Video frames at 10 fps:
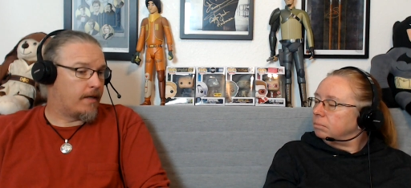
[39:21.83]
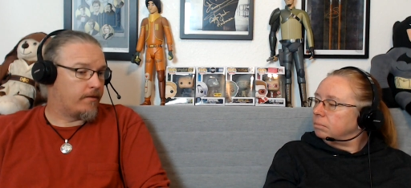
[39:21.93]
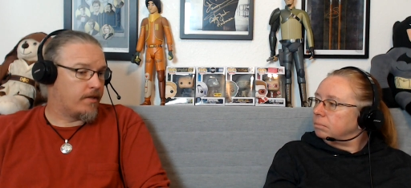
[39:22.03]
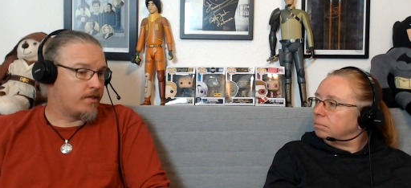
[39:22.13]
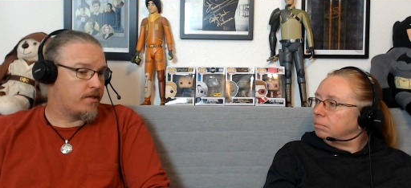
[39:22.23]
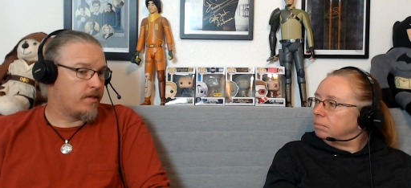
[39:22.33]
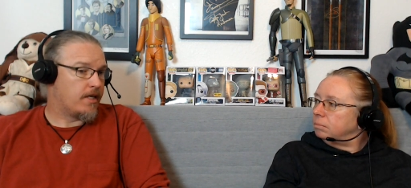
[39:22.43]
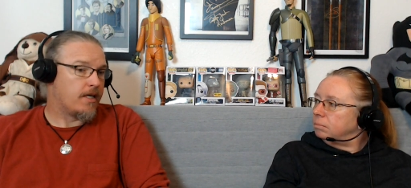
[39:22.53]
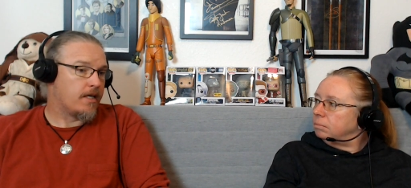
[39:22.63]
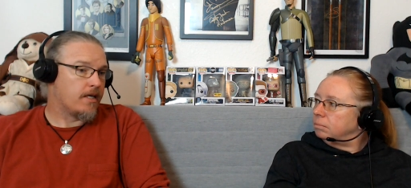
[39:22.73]
Speaker 1: about this is
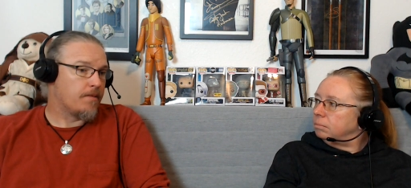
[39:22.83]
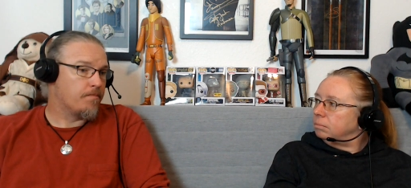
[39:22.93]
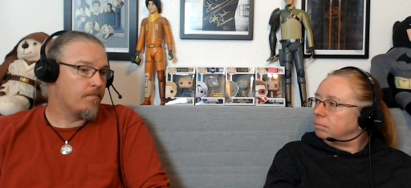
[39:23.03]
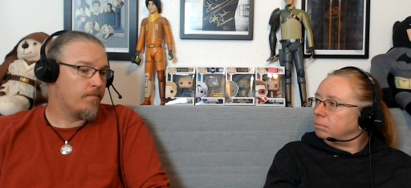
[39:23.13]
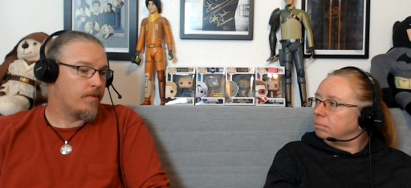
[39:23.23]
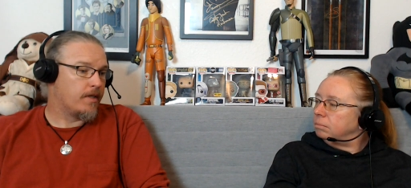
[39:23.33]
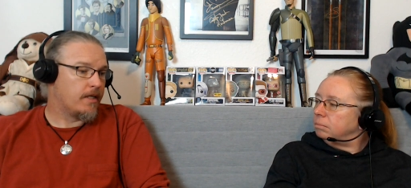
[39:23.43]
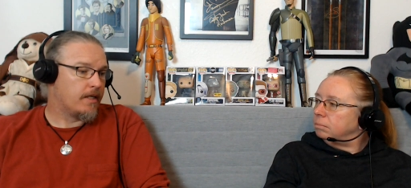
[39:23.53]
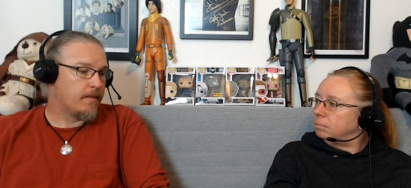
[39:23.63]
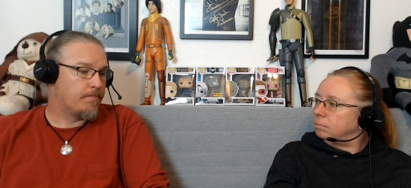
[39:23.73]
the
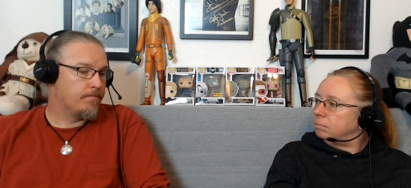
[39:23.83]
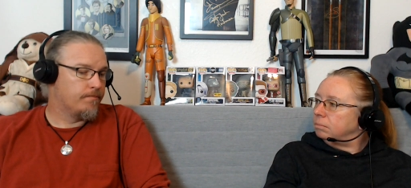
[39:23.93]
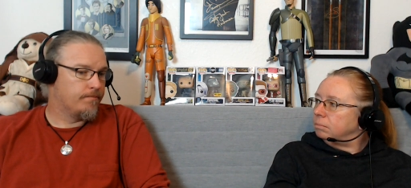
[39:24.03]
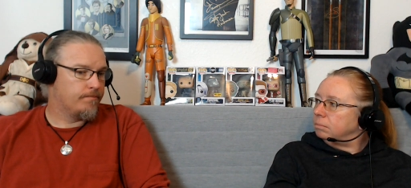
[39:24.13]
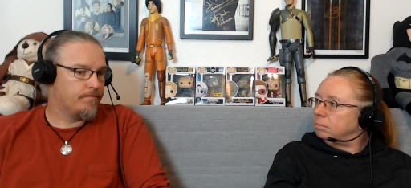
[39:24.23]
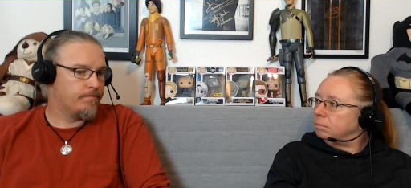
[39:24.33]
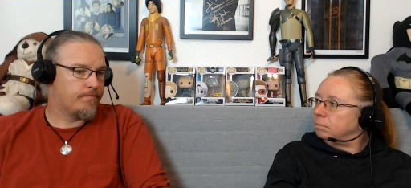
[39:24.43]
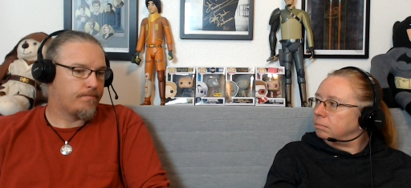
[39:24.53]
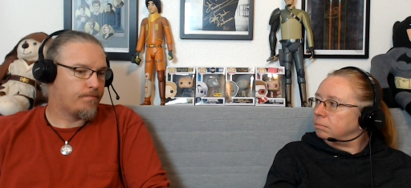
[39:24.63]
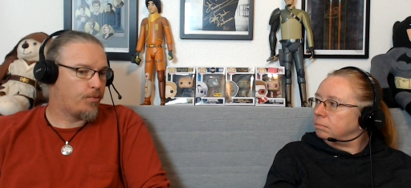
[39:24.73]
the
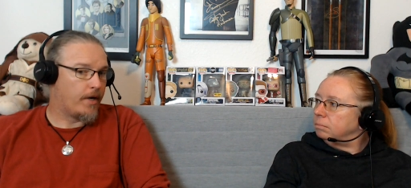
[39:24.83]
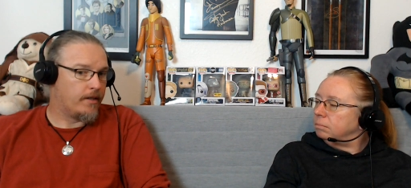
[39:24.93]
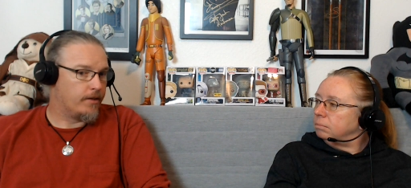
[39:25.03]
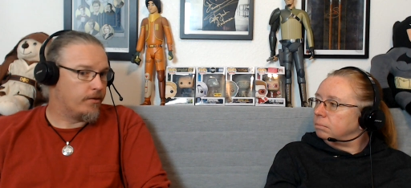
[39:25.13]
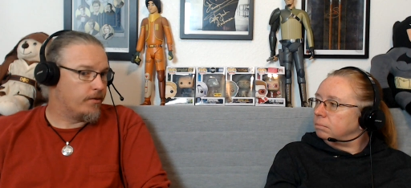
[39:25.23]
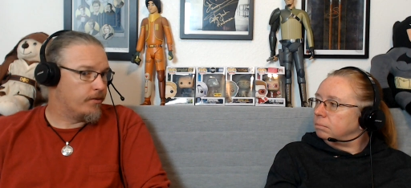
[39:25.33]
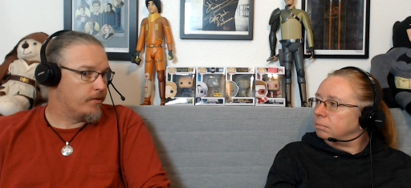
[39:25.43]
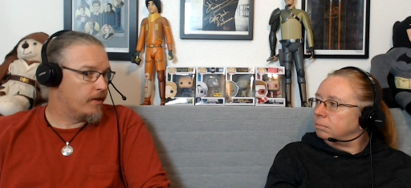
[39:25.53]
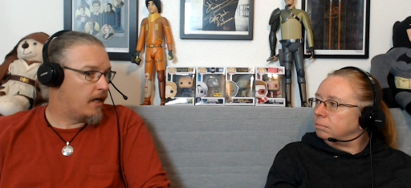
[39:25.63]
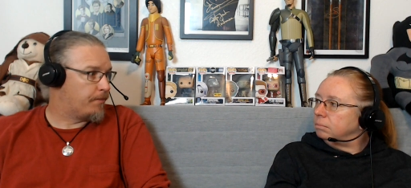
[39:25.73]

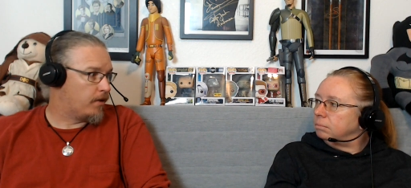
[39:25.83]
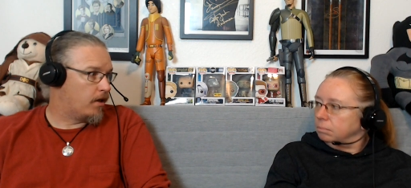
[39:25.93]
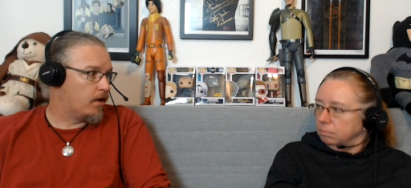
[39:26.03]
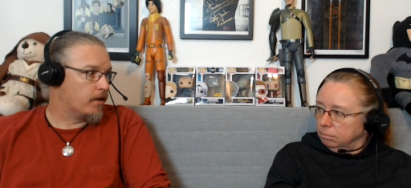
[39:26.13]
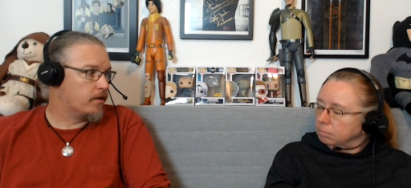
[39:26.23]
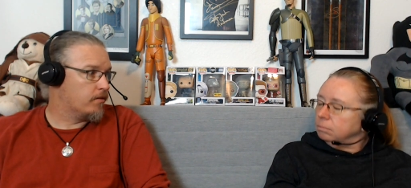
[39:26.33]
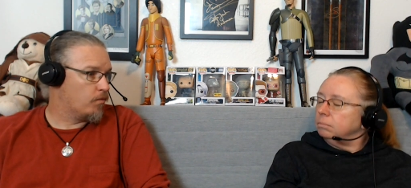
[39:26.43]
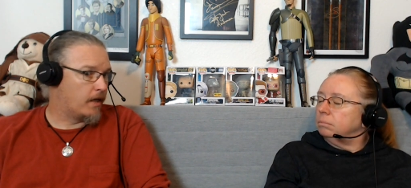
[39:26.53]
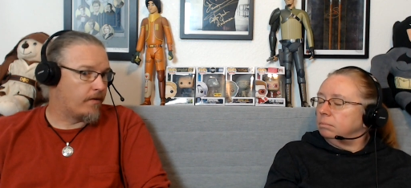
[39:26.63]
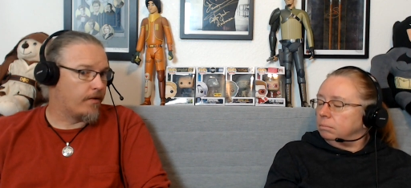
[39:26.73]
prelude, epilogue,
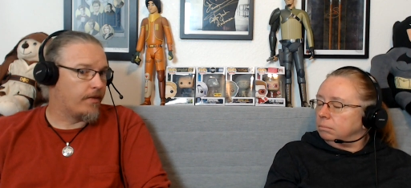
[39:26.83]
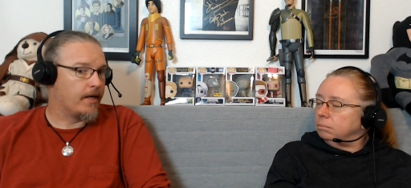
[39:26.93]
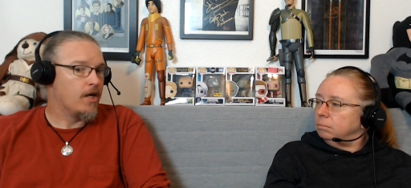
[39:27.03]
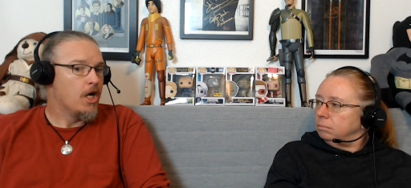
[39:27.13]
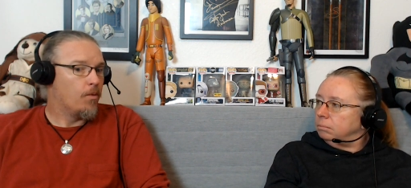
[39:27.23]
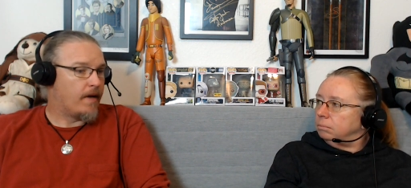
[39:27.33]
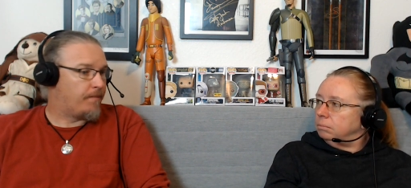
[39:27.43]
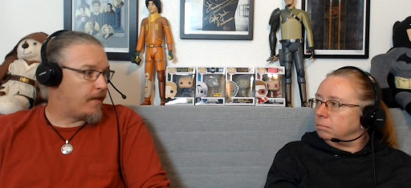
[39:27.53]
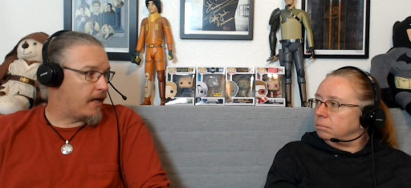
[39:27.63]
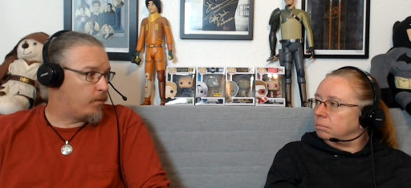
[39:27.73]
whatever thing. We have
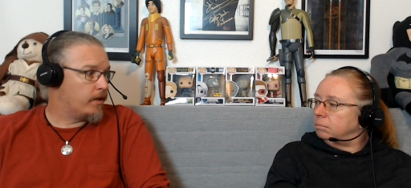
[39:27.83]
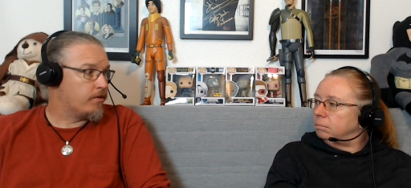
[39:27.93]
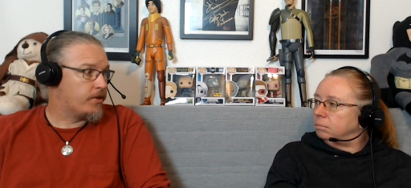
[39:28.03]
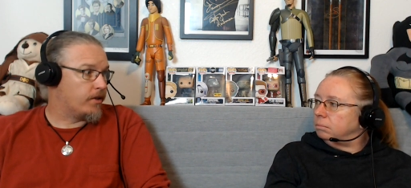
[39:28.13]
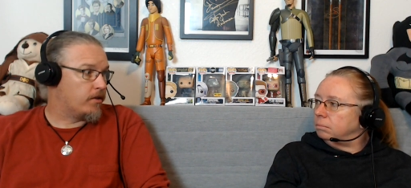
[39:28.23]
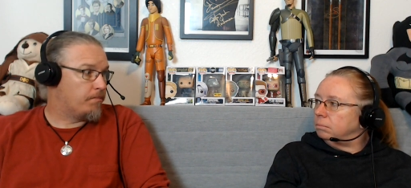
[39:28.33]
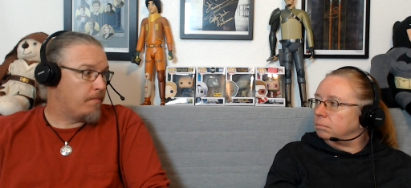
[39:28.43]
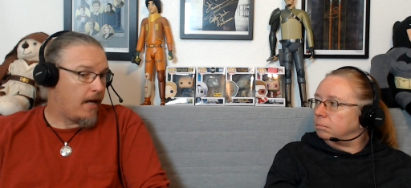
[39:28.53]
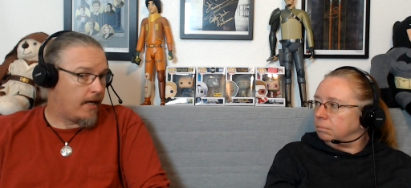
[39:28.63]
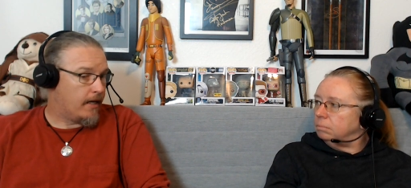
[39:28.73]
Black Widow still in
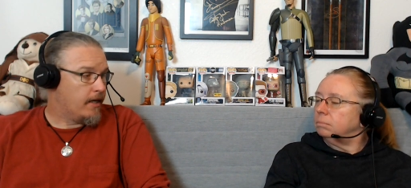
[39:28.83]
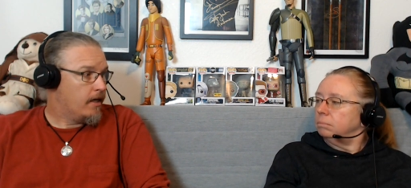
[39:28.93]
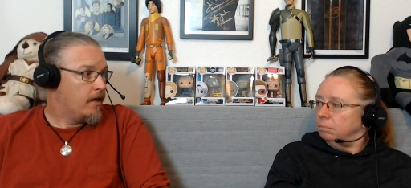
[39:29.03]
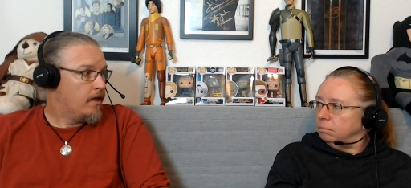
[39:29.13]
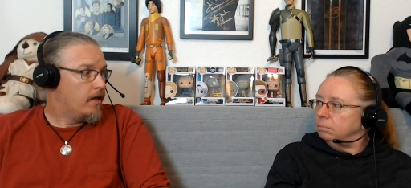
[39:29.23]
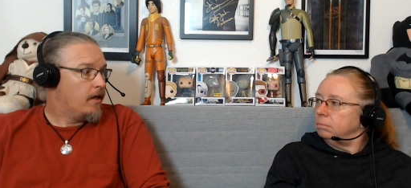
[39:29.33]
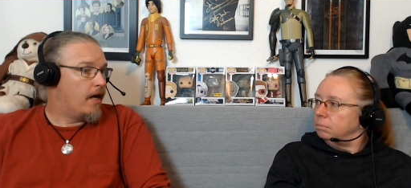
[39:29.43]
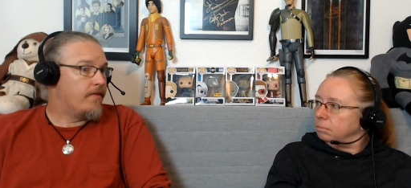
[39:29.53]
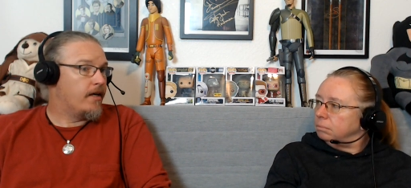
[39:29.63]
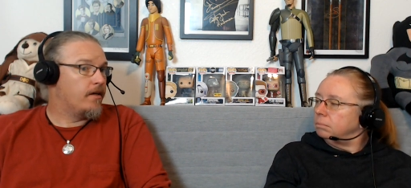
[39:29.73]
May,
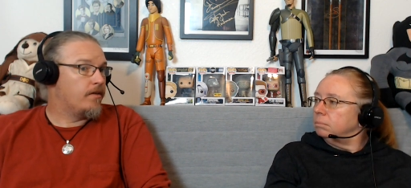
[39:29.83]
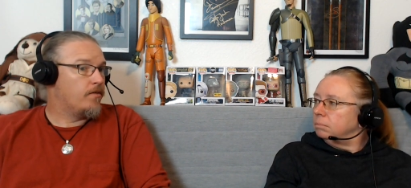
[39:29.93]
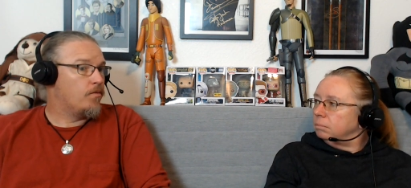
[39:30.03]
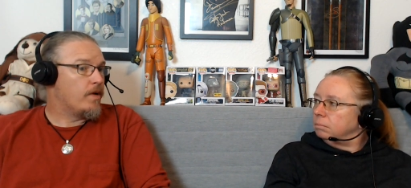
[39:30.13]
and then